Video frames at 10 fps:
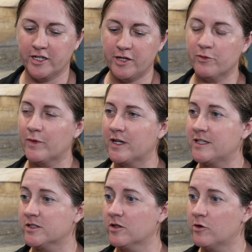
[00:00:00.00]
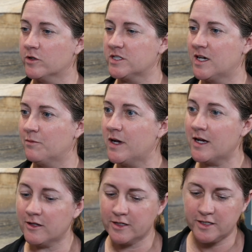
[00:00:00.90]
keep in mind, he's a lower time
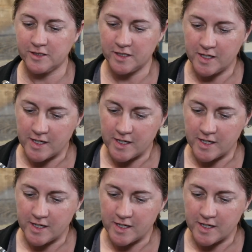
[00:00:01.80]
pilot.